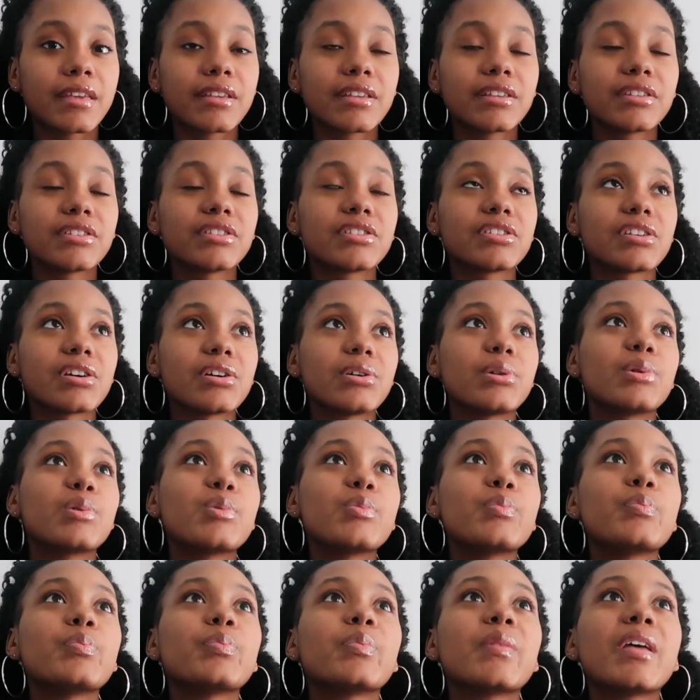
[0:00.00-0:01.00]

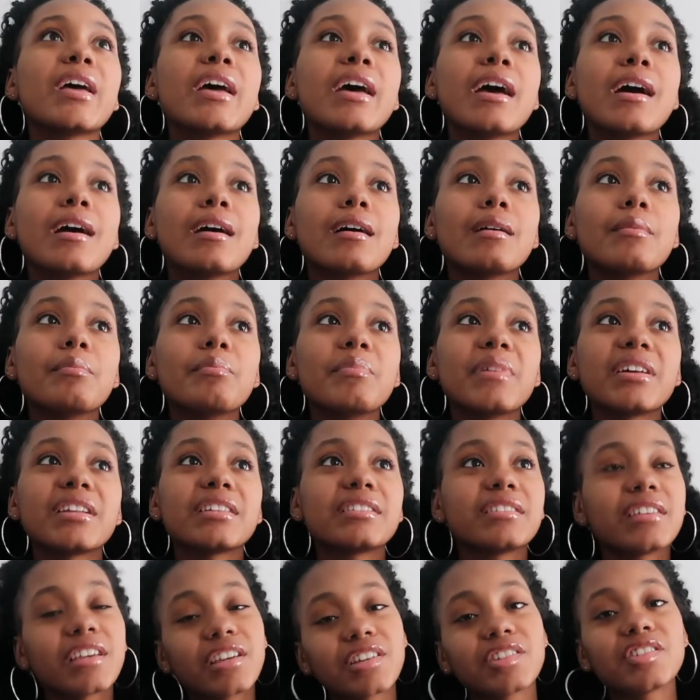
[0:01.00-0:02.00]
So
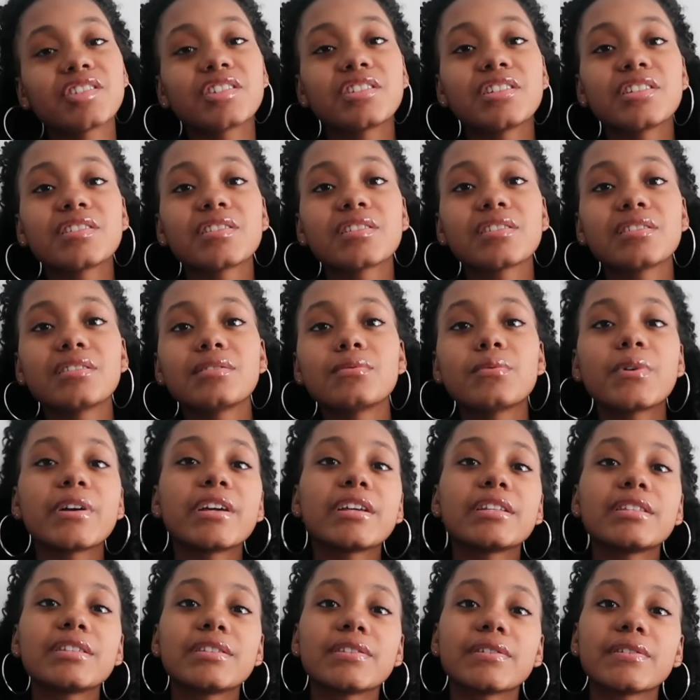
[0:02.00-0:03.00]
meditation is a good
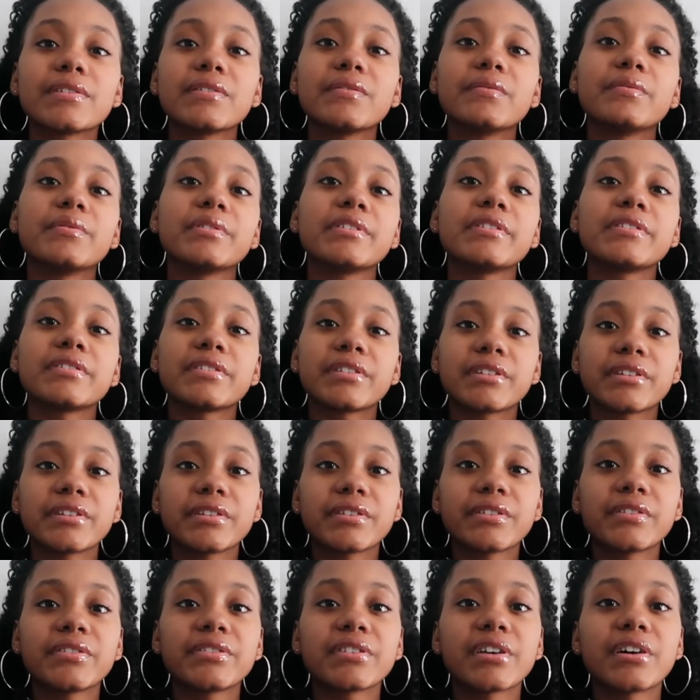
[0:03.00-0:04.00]
way to recenter
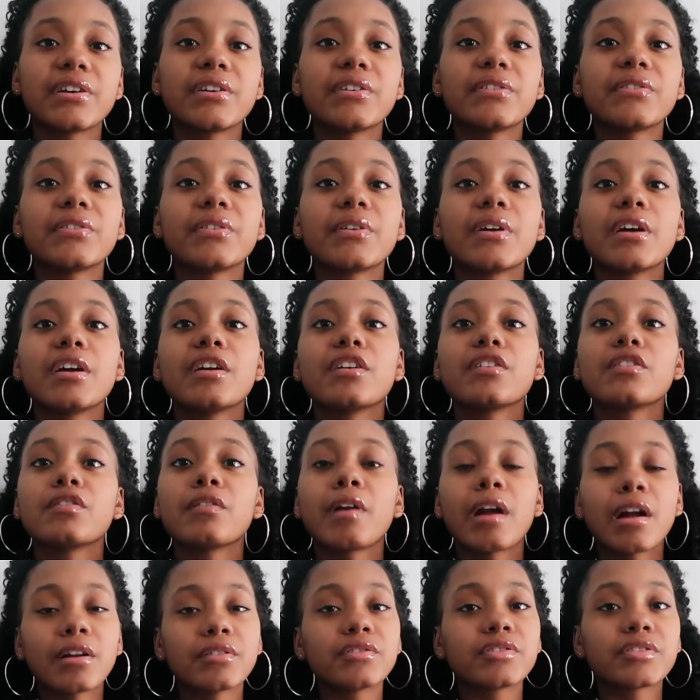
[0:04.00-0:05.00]
yourself,
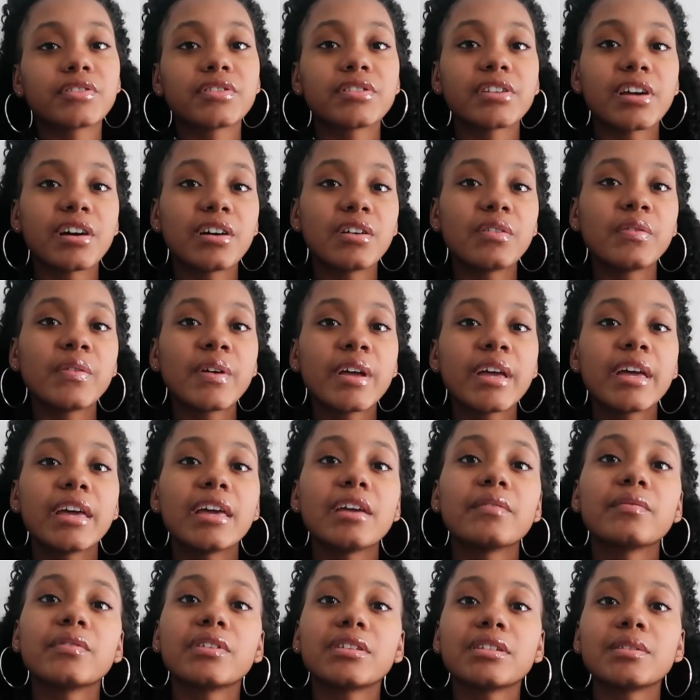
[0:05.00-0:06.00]
ground yourself,
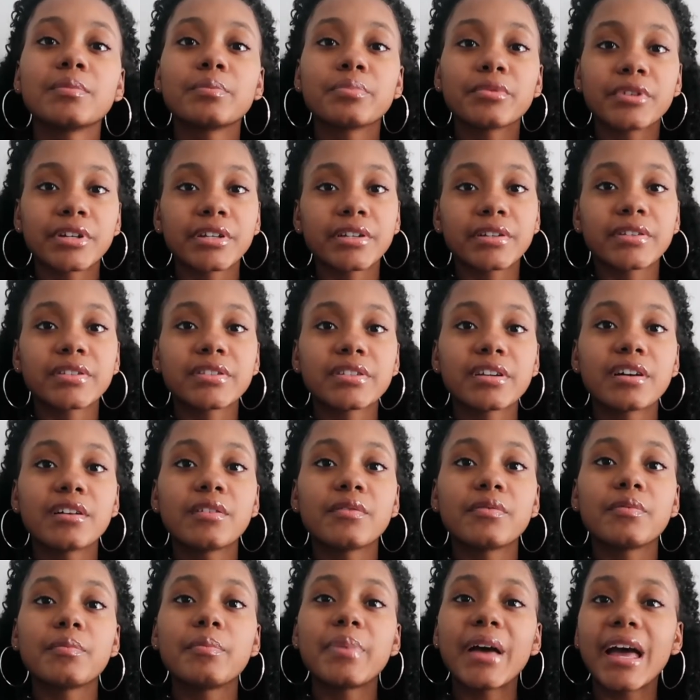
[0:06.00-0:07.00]
and really bring
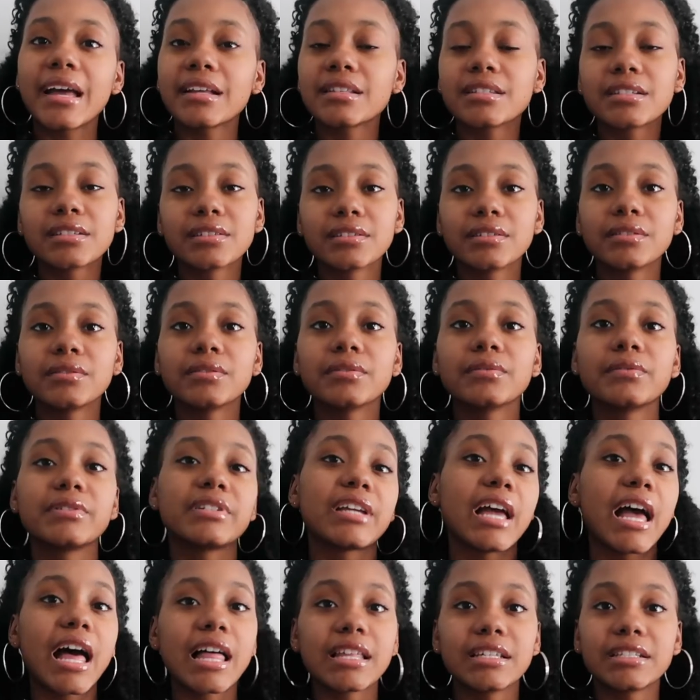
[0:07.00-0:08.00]
yourself back to
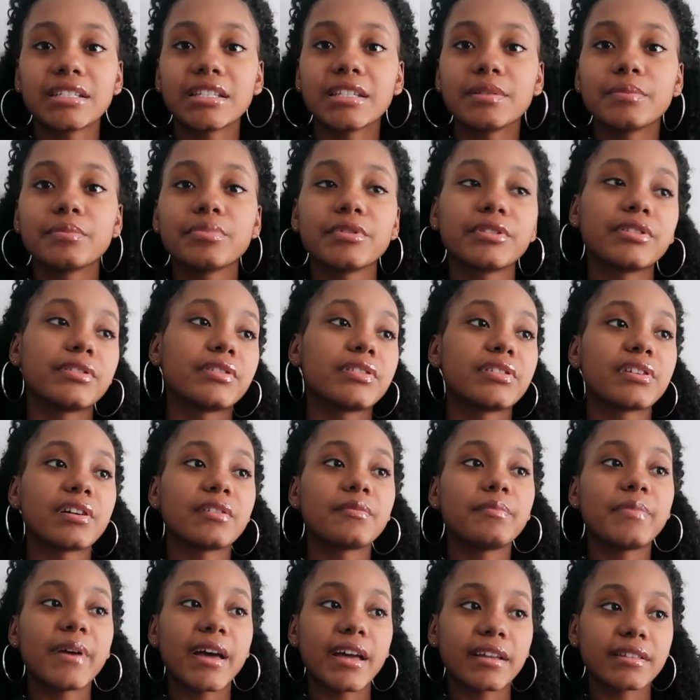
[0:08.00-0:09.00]
reality, bring
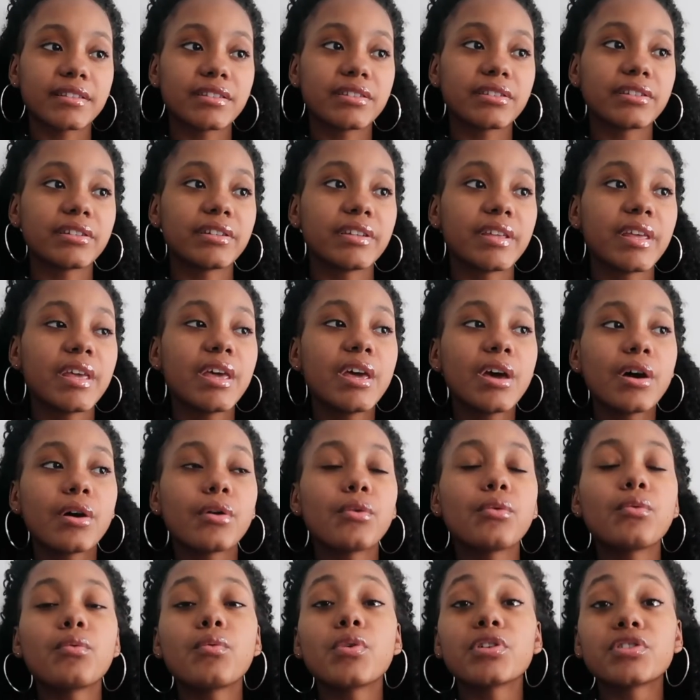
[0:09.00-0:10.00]
yourself back to
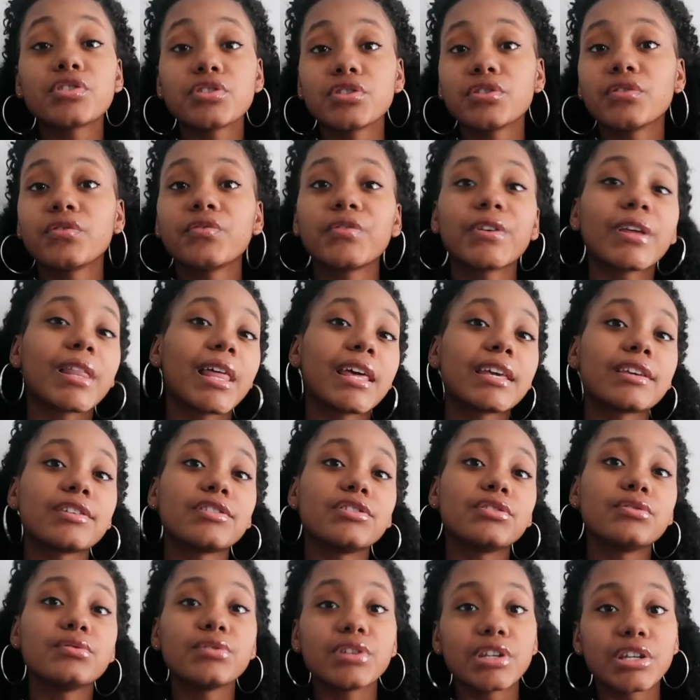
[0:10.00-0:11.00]
what you feel
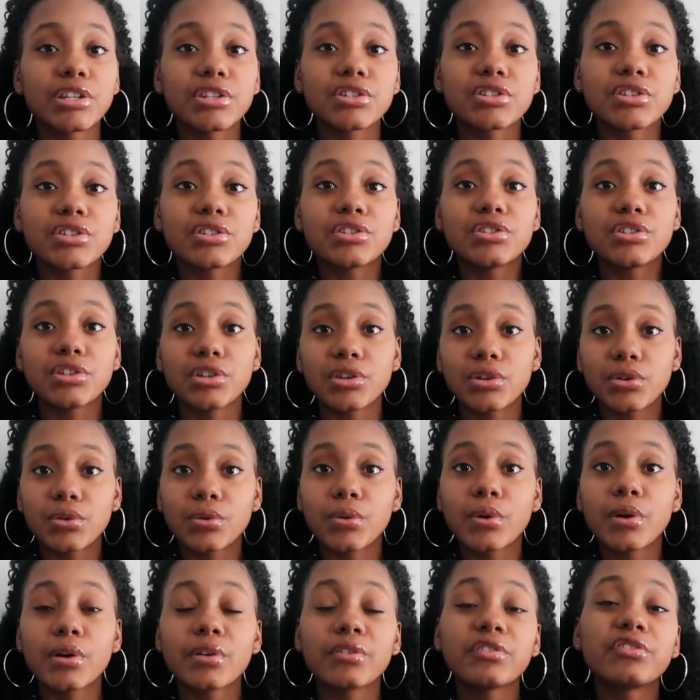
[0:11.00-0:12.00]
like you need to
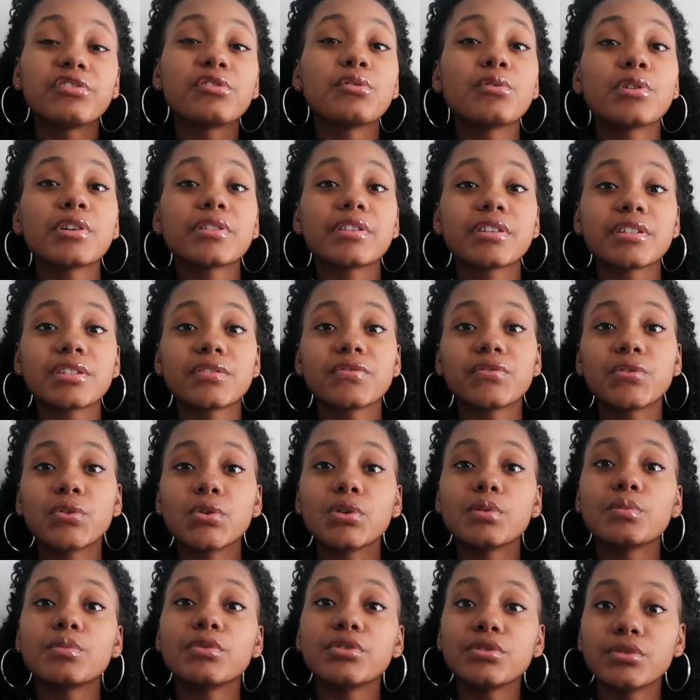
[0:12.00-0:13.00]
do for this
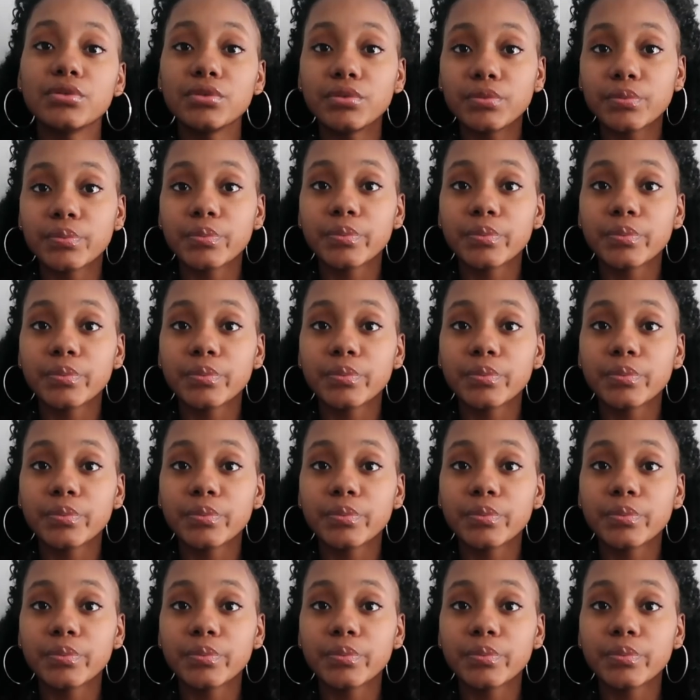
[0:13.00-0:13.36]
full moon.